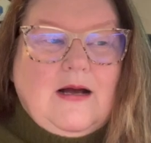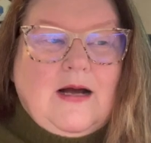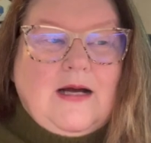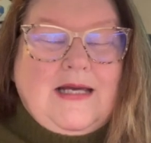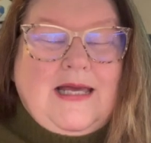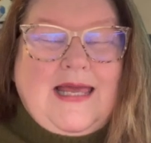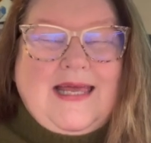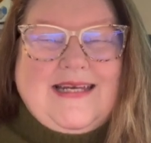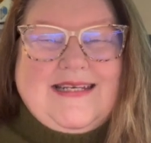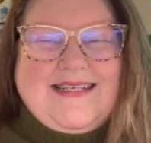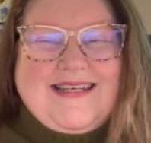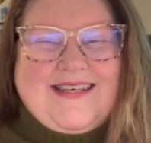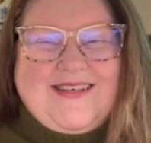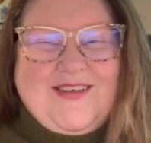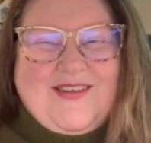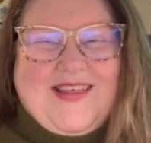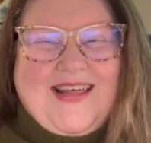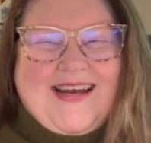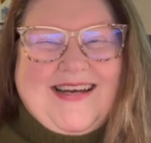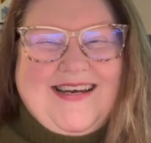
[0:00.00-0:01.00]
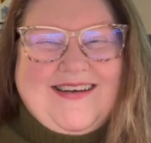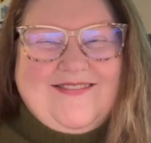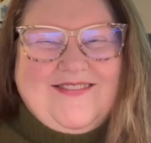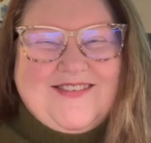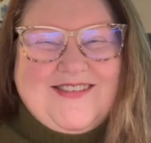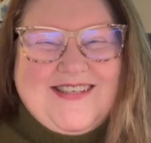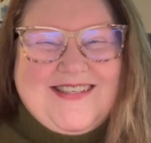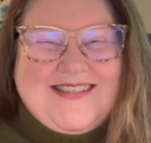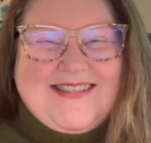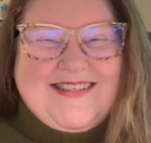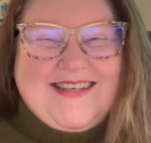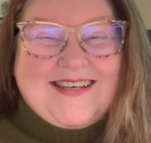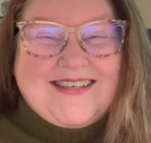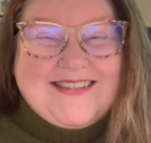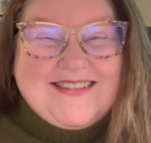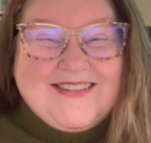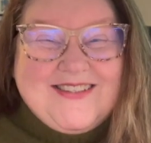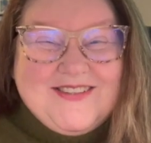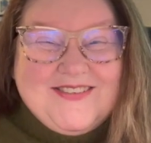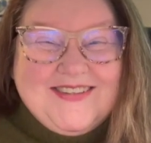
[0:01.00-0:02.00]
can't tell you that I ever
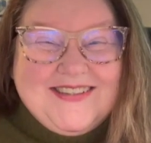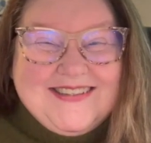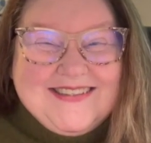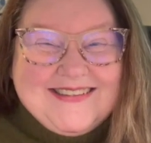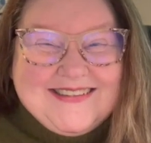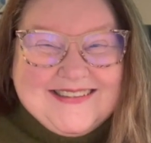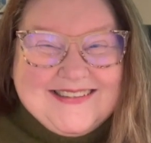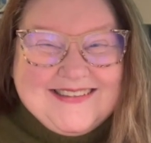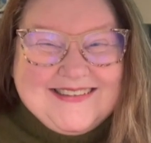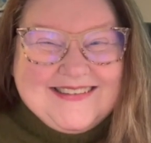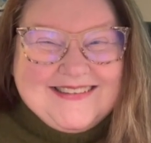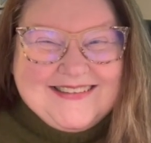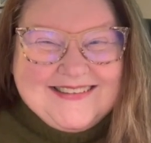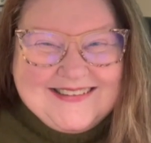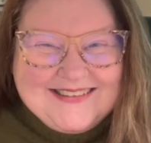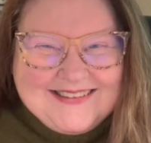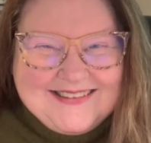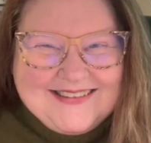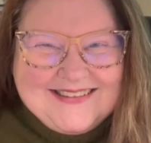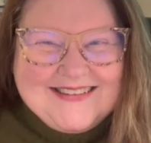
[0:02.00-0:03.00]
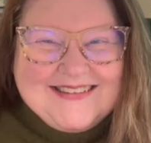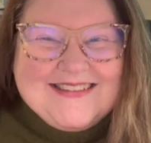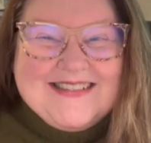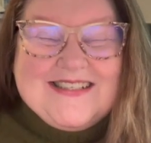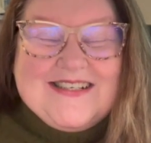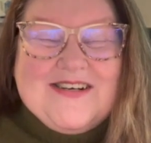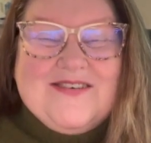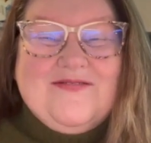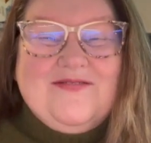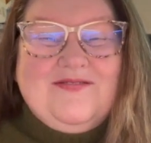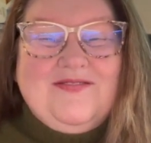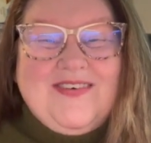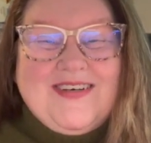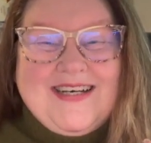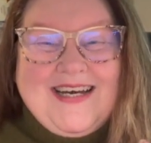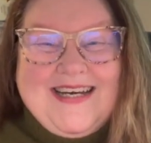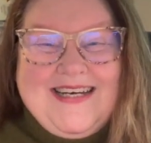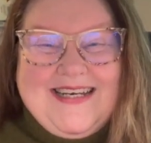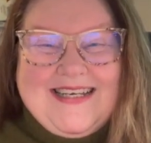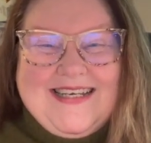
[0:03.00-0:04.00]
stuck to it,
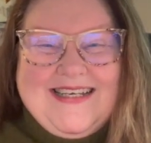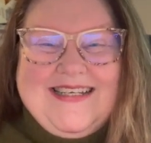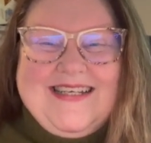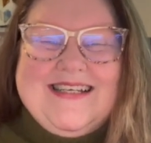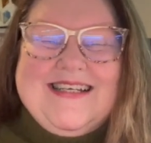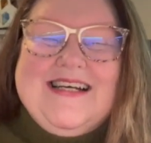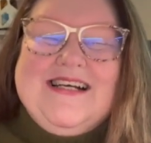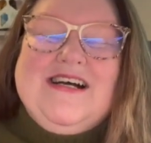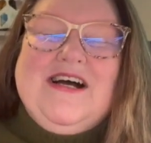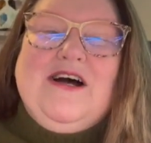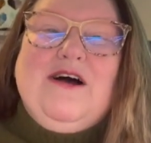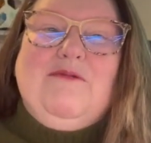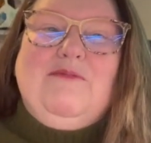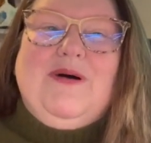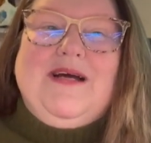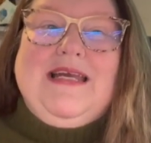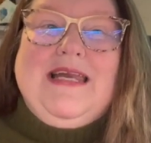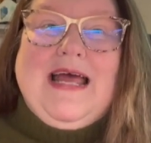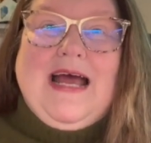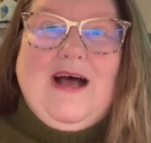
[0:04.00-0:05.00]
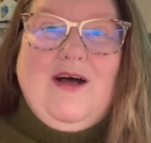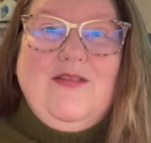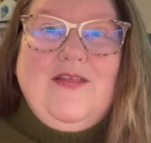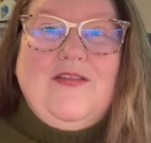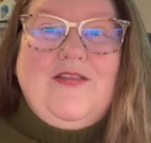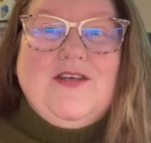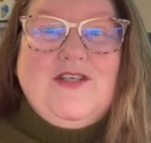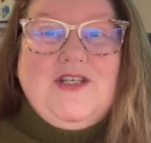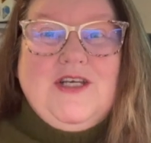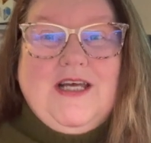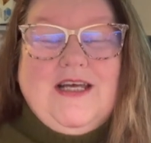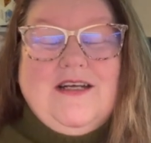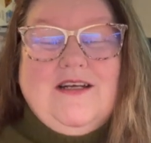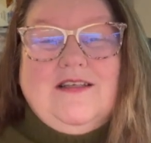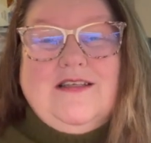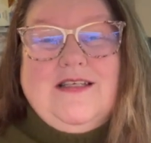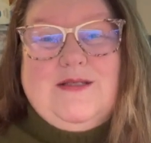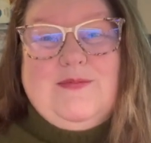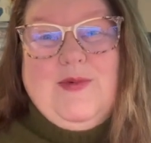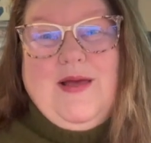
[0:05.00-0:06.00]
but I did. But now that the
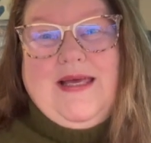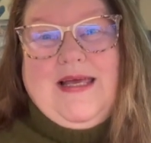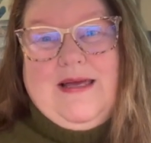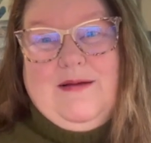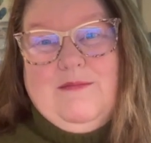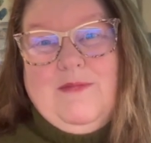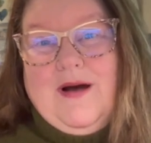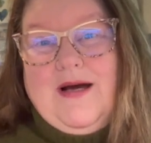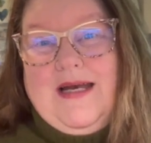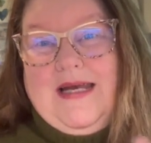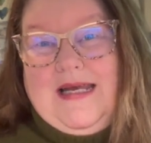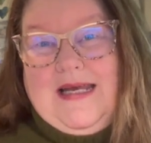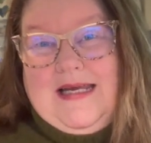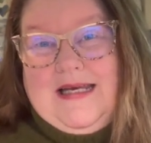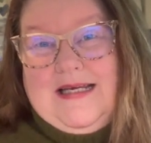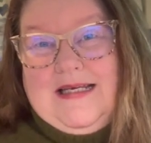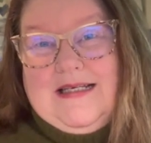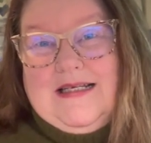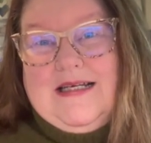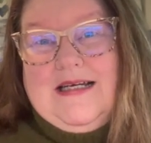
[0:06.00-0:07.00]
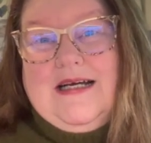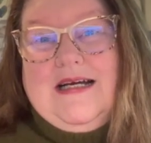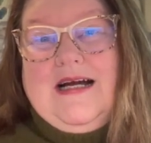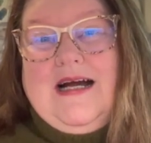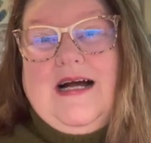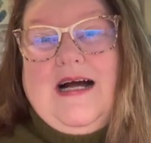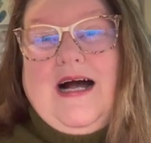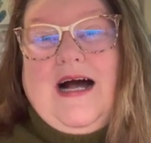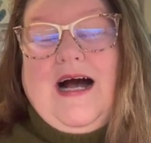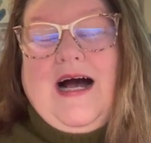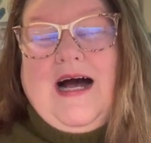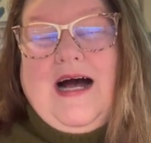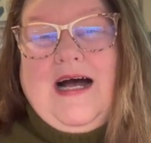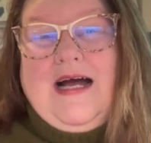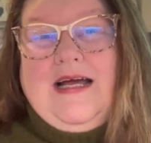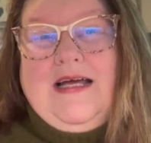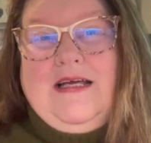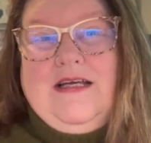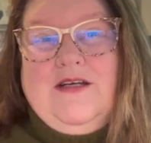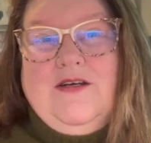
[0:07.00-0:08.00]
channel is making money,
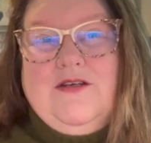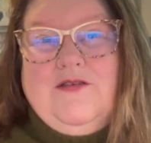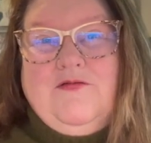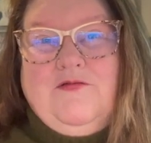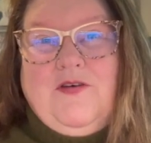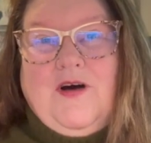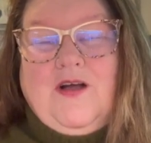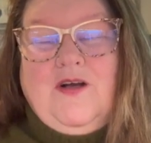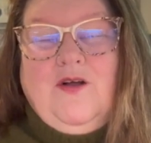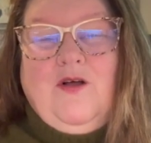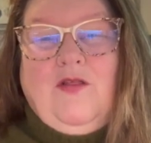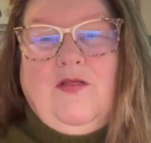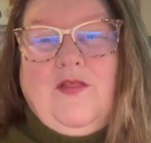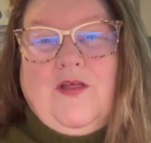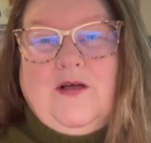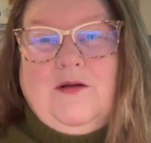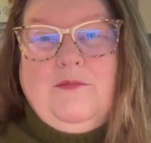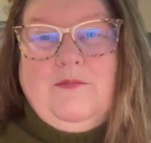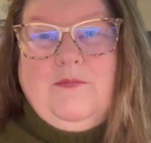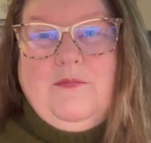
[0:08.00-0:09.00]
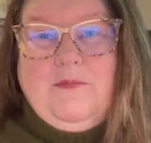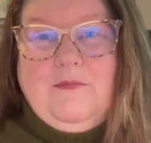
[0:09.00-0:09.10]
I funnel the